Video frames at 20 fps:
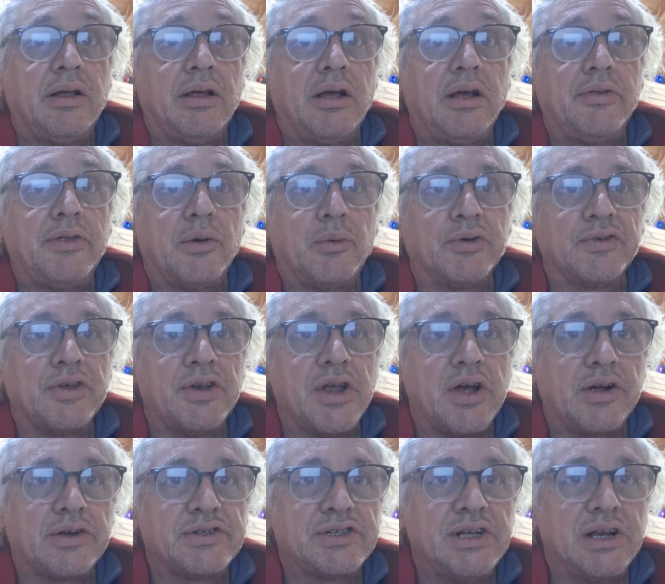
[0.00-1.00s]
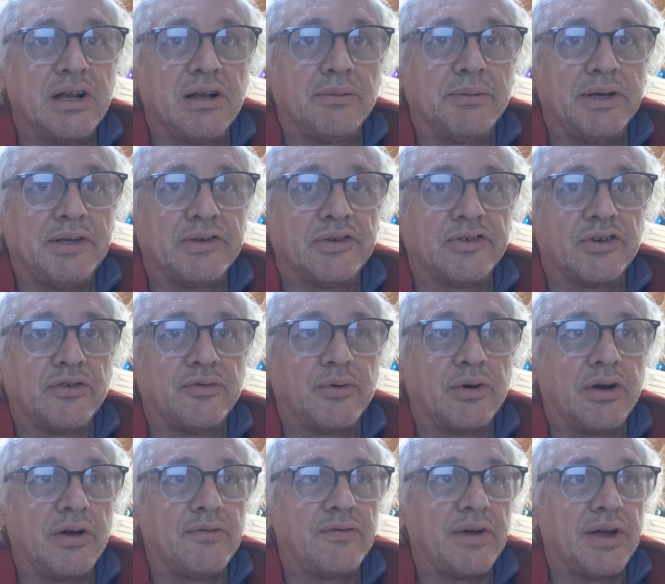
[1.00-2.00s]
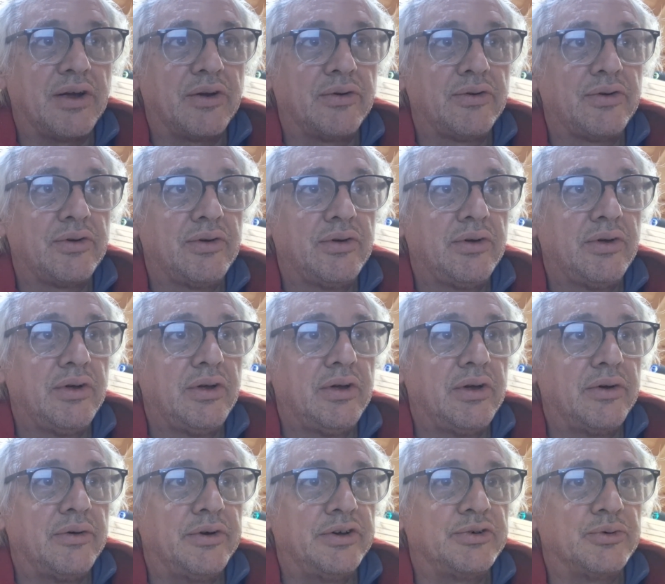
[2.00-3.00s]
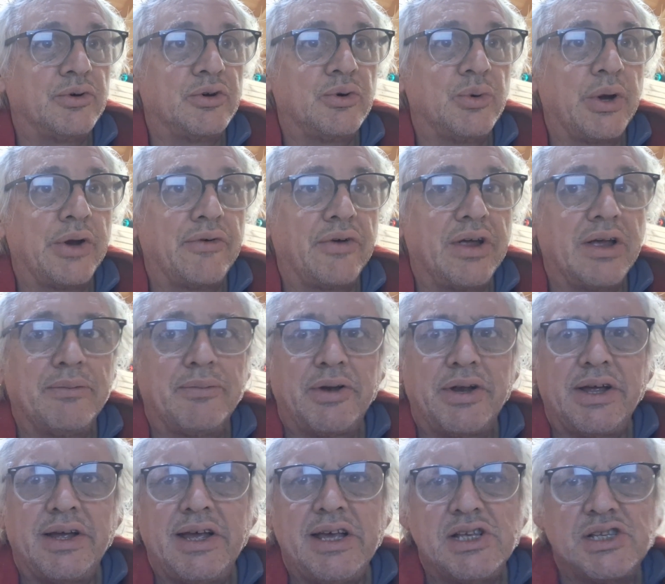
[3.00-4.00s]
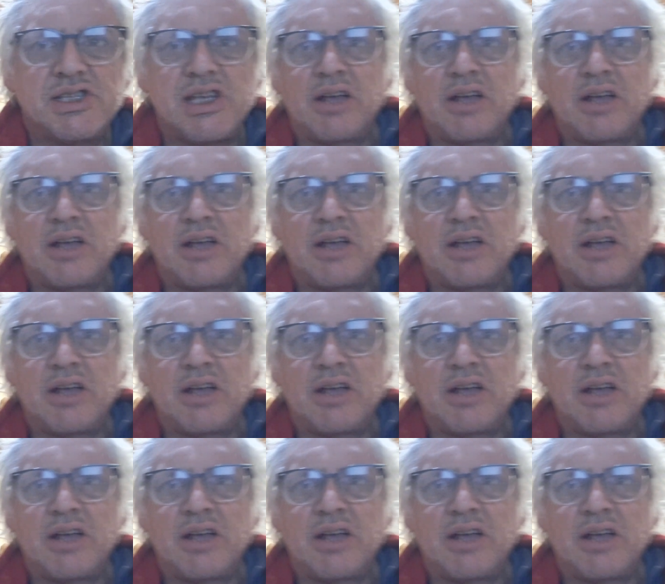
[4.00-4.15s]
There was a nasty little piece of software I found which will query it, but it's